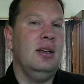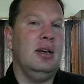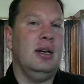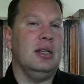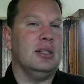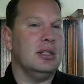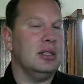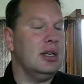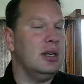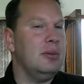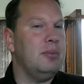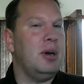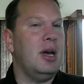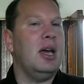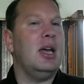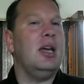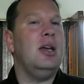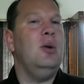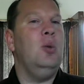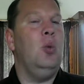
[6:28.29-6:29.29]
Is it going to
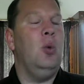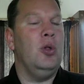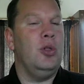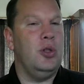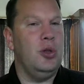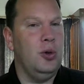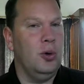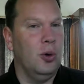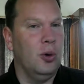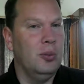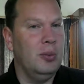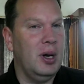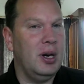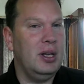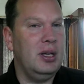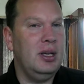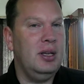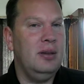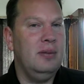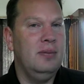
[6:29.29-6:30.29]
pay with your
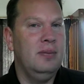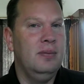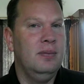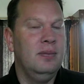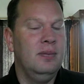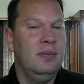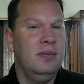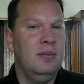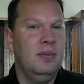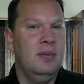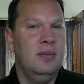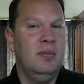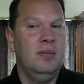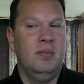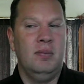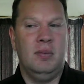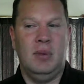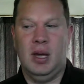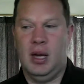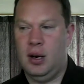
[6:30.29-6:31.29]
money
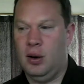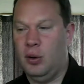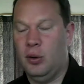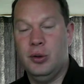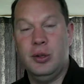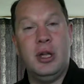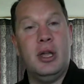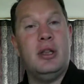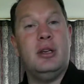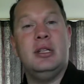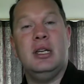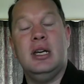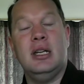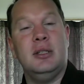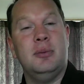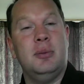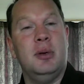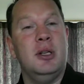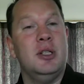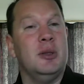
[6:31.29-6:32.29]
and all the other
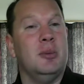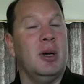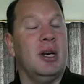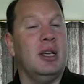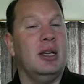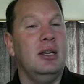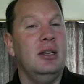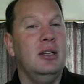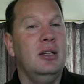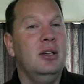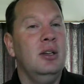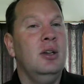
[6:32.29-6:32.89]
taxpayers' money